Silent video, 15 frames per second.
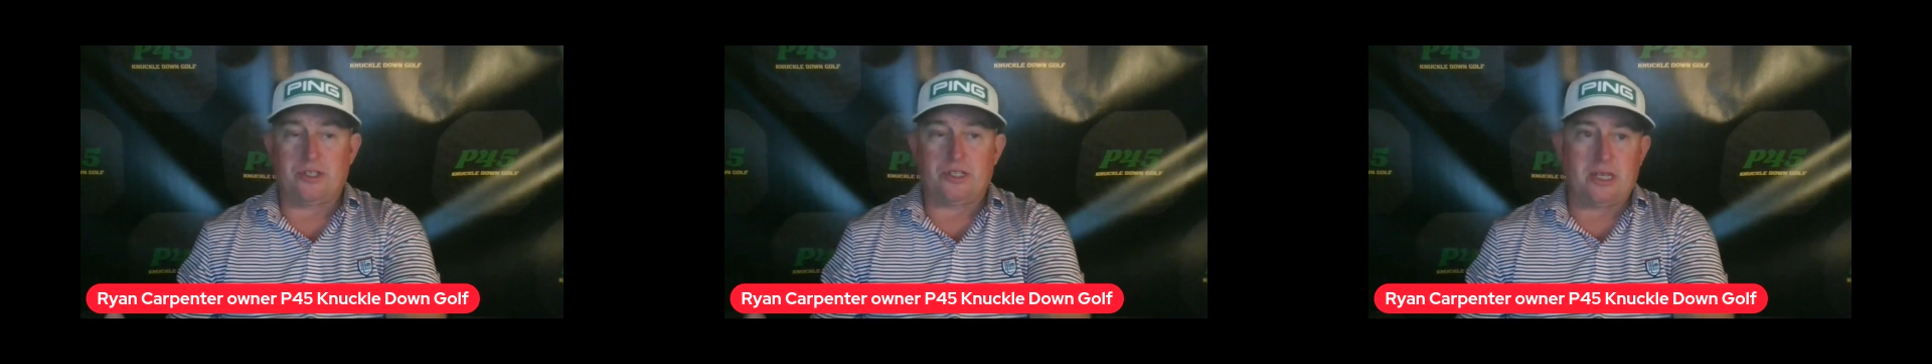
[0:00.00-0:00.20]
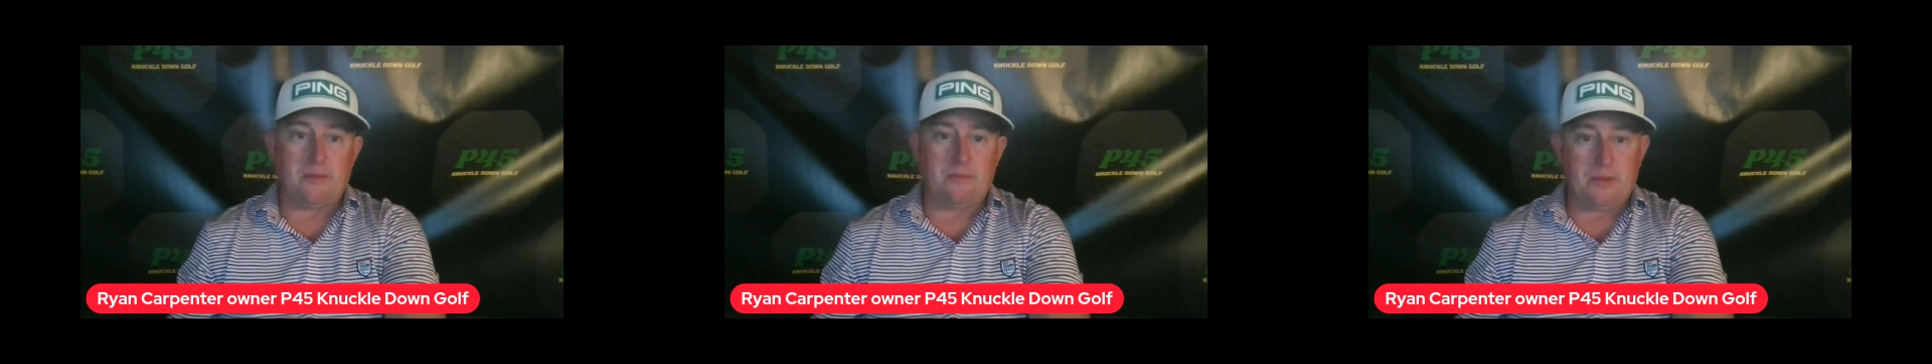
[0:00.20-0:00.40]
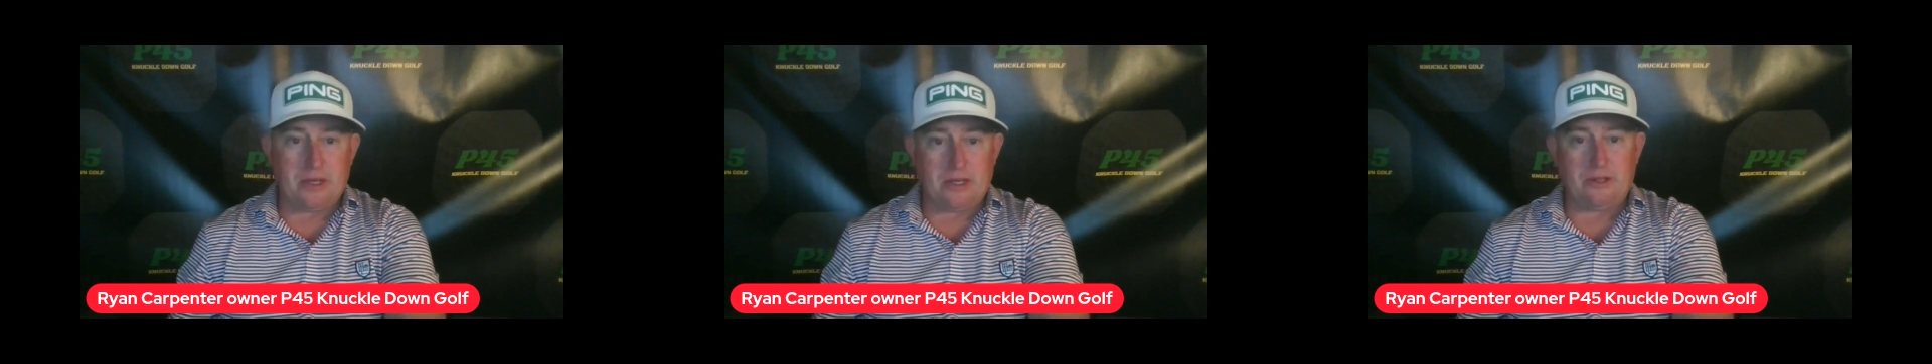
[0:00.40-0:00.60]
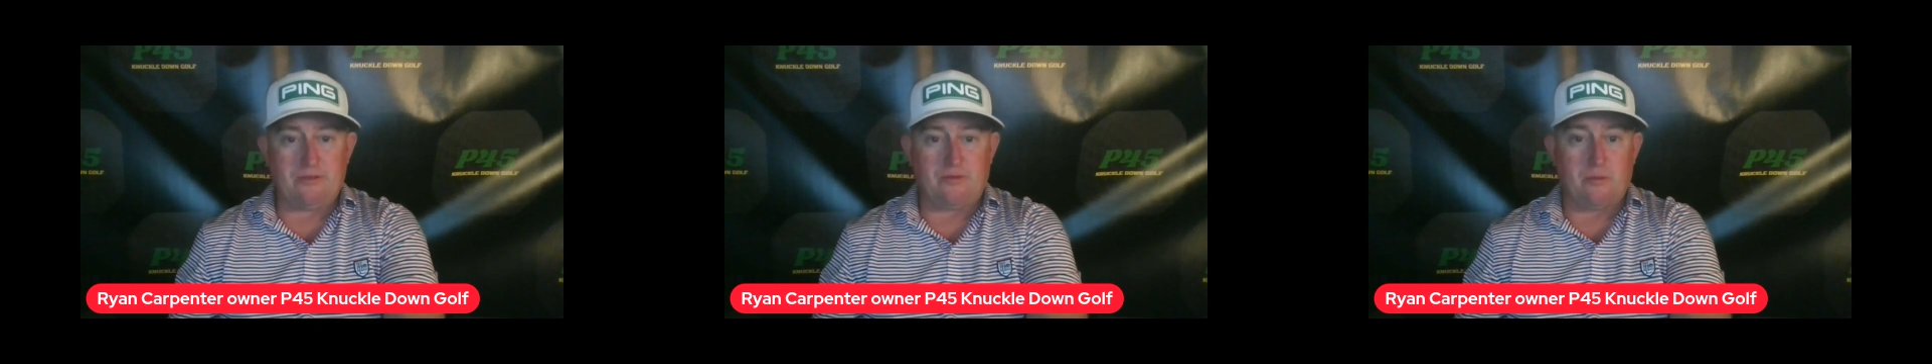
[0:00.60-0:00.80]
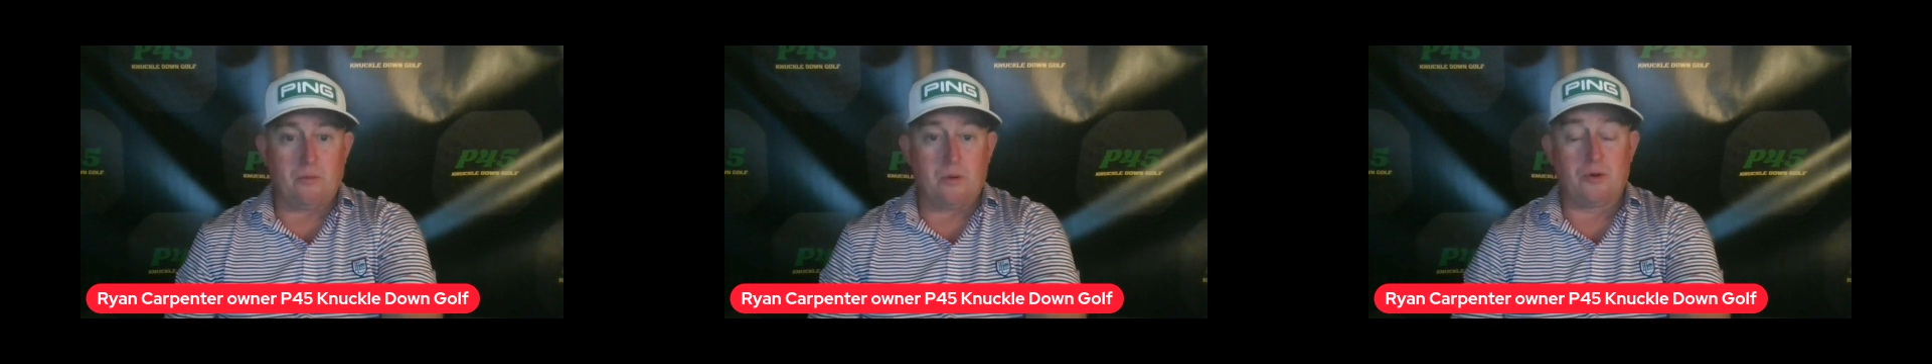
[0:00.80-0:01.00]
typically
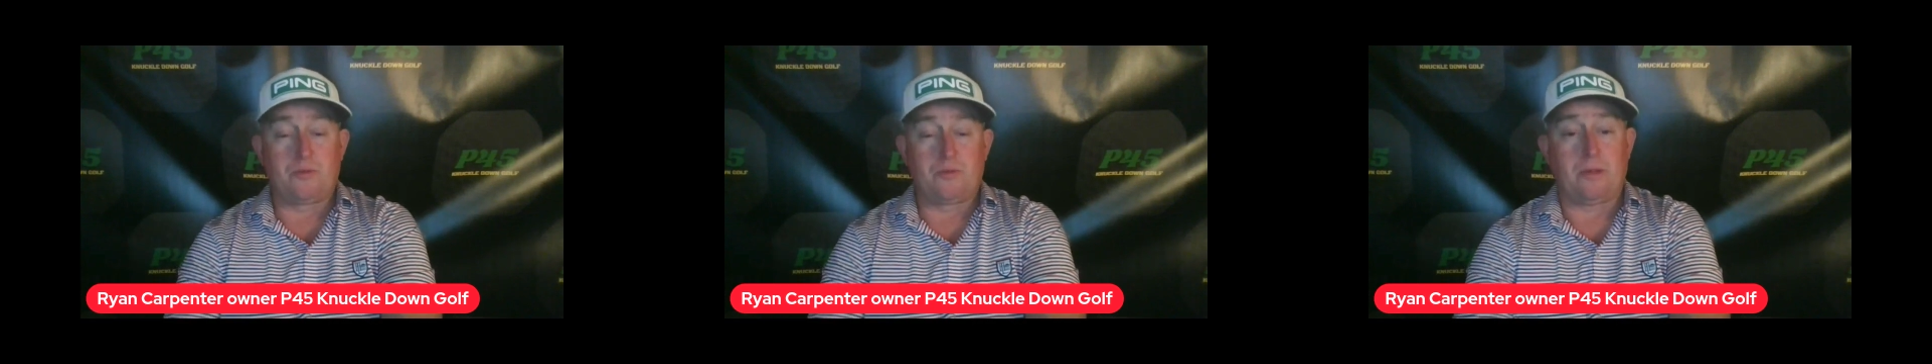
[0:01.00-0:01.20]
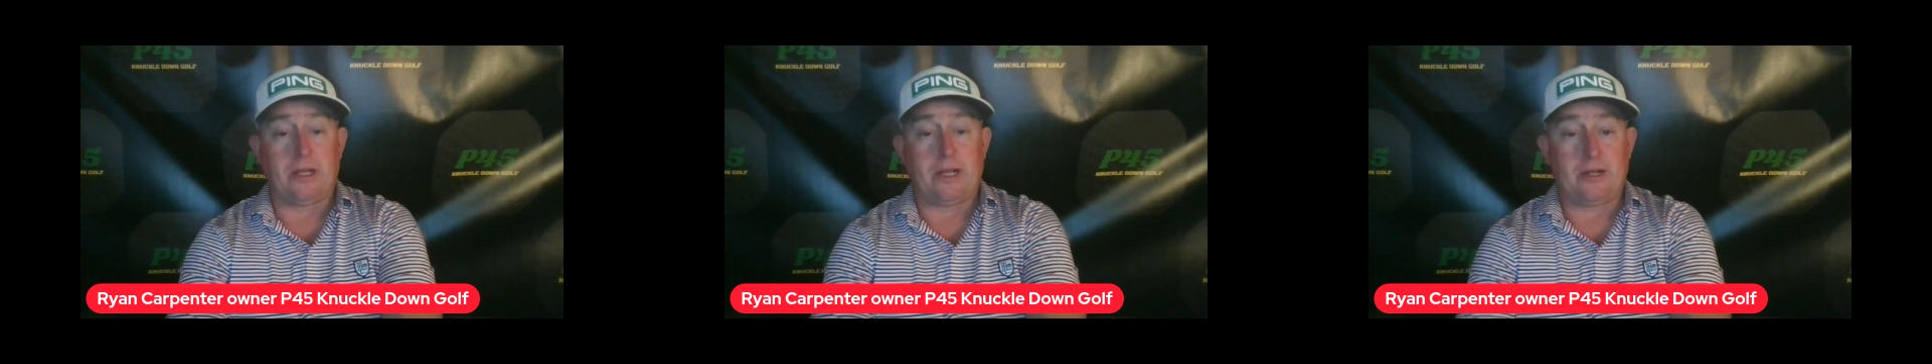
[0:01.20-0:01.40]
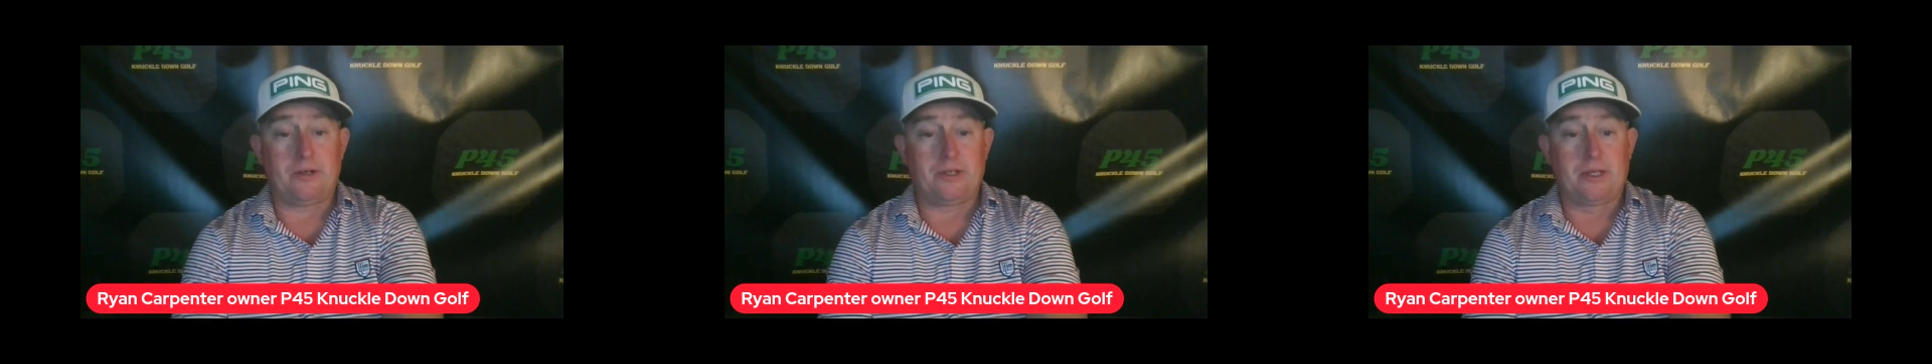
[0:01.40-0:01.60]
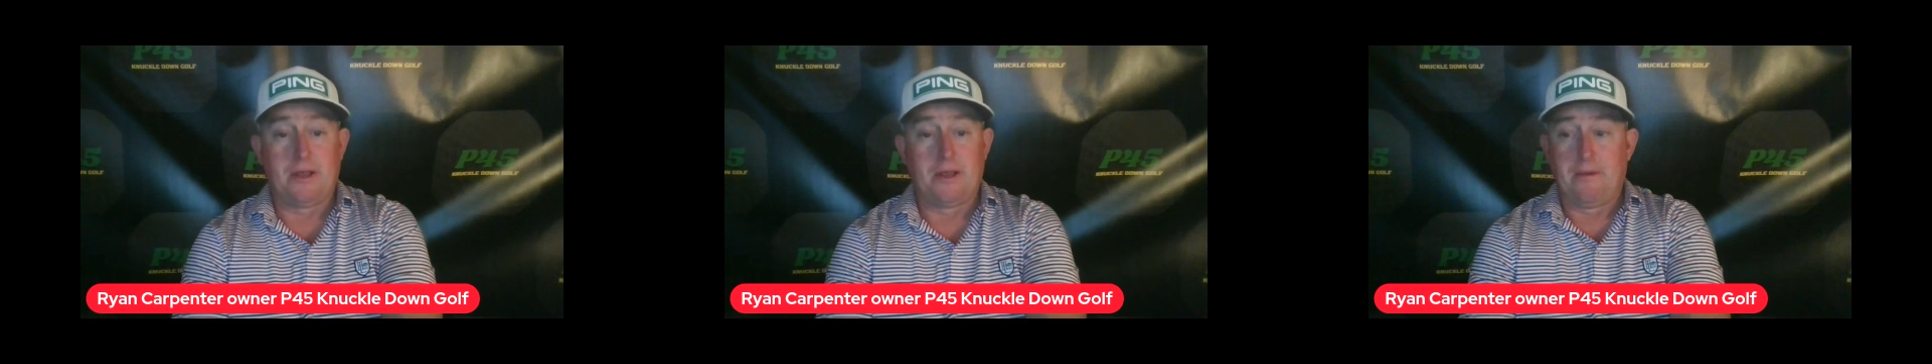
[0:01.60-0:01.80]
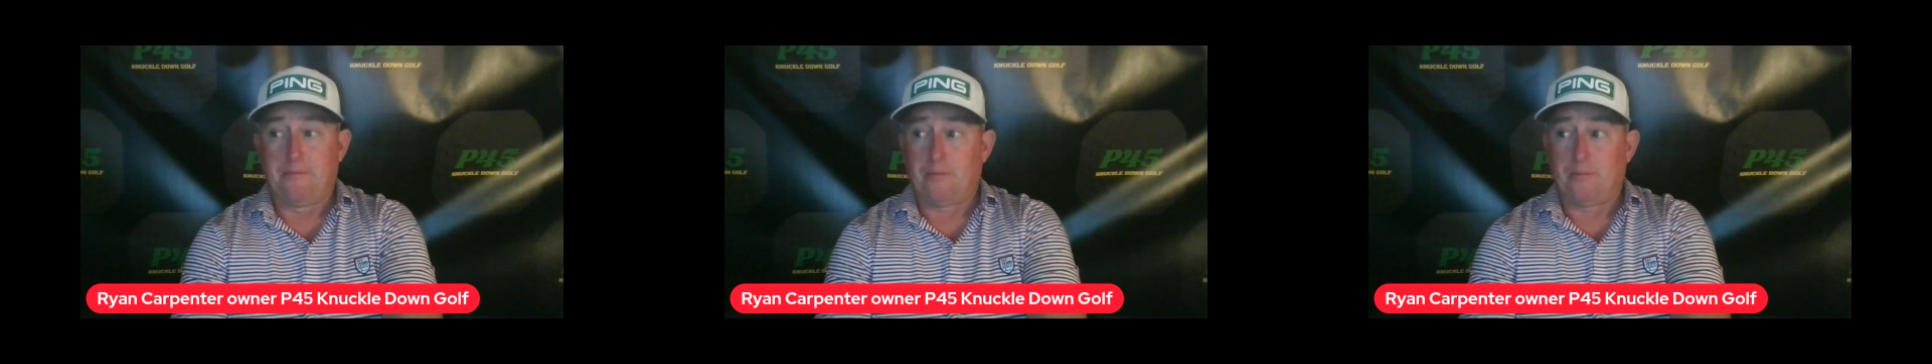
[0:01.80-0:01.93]
for most players,